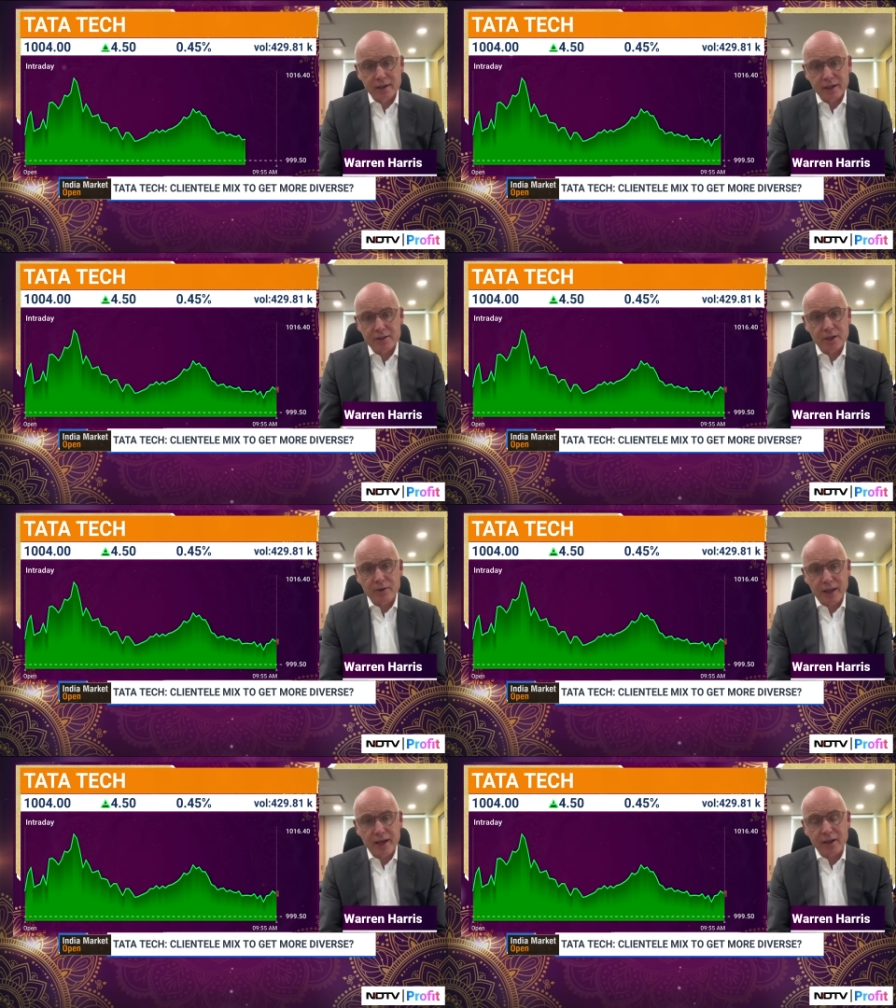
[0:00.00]
And so
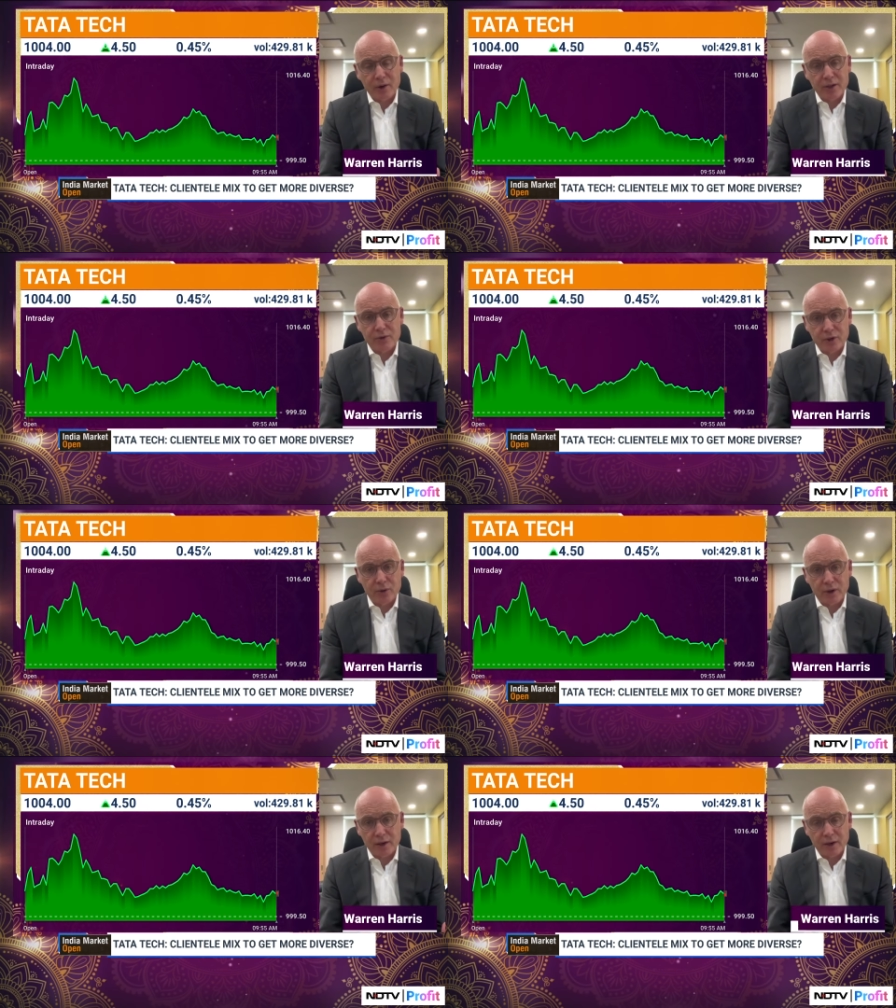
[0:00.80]
they're going
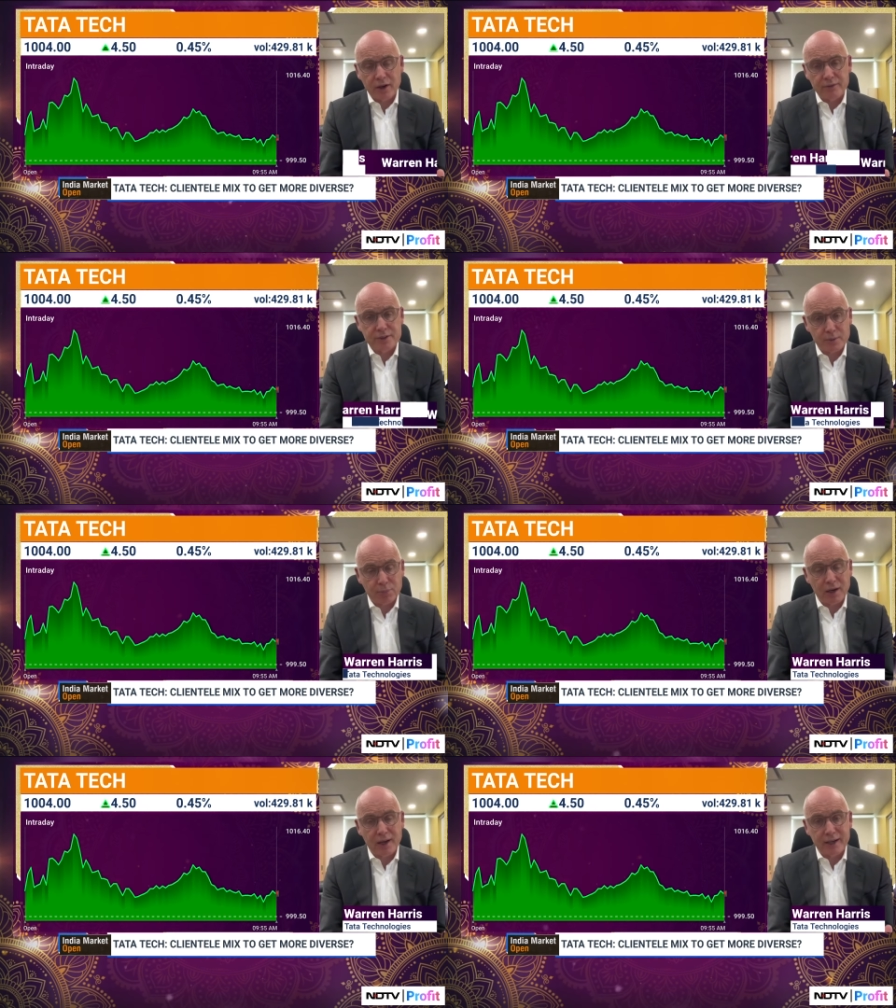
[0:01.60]
through a lot of
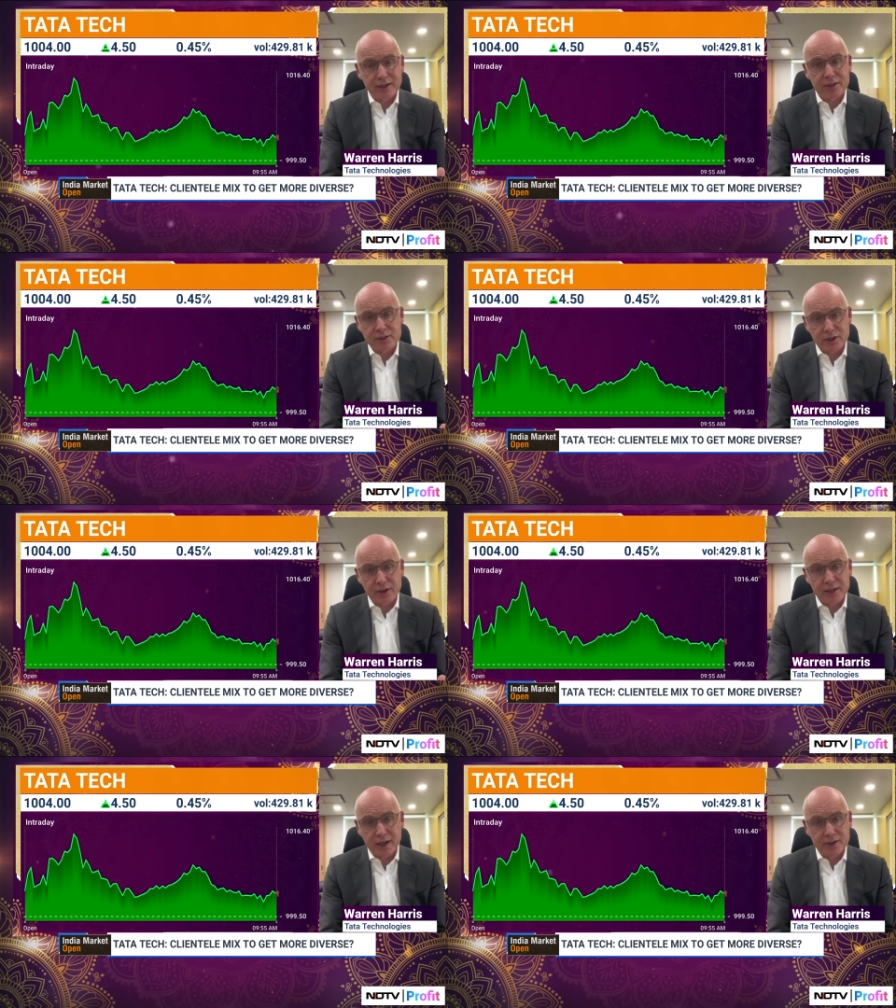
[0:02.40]
supplier
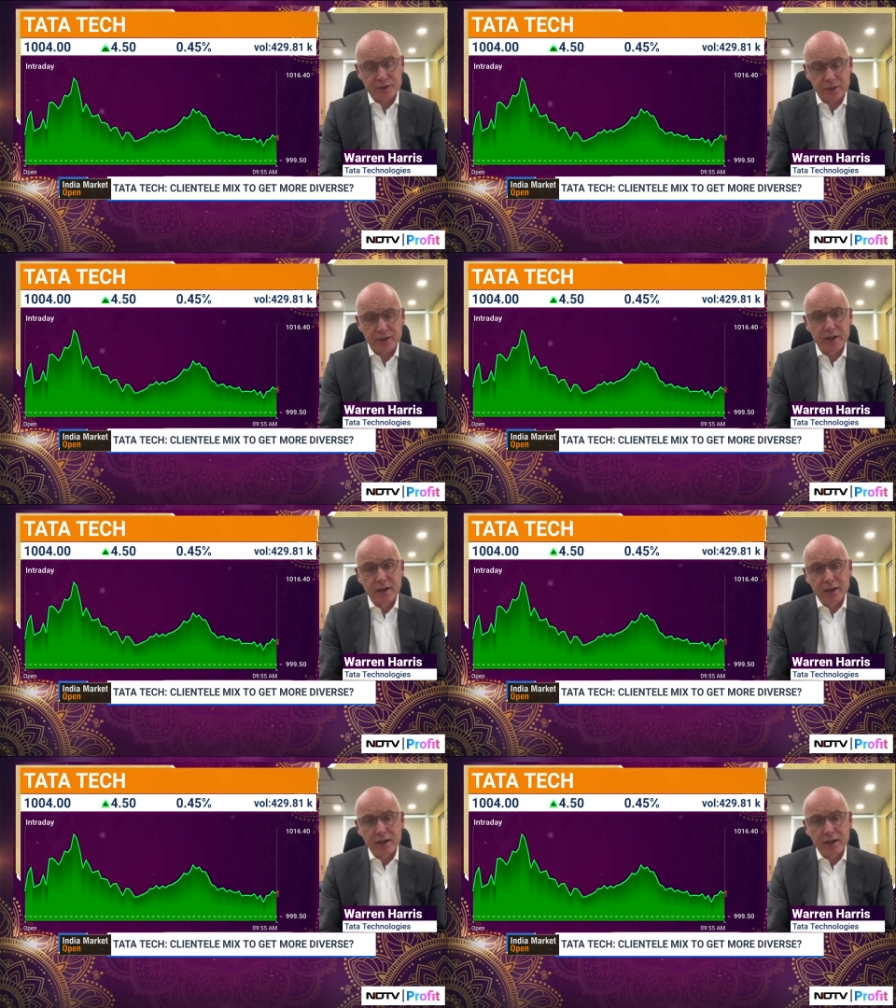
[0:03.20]
consolidation